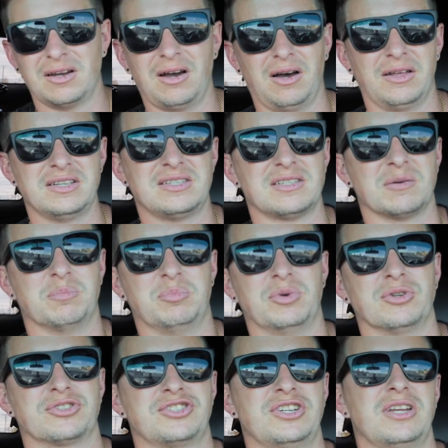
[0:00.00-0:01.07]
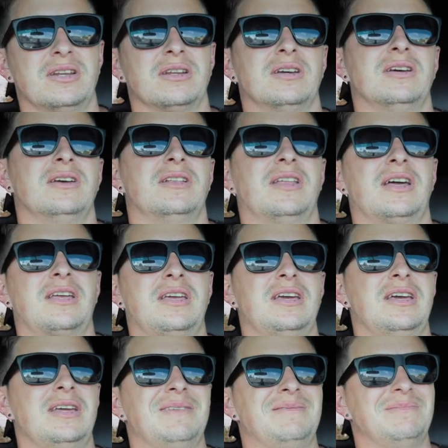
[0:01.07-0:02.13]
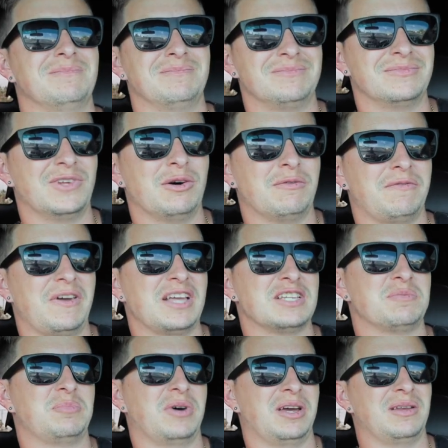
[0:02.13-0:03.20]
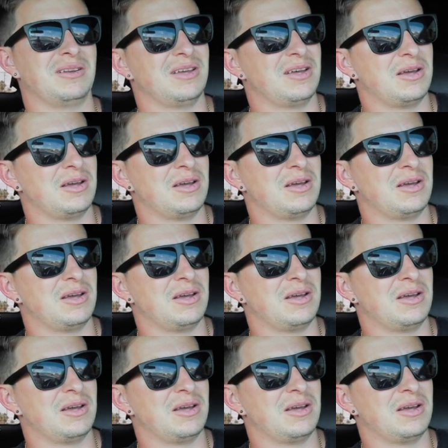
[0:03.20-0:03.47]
oh, that's some bullshit. That kid, no offense, but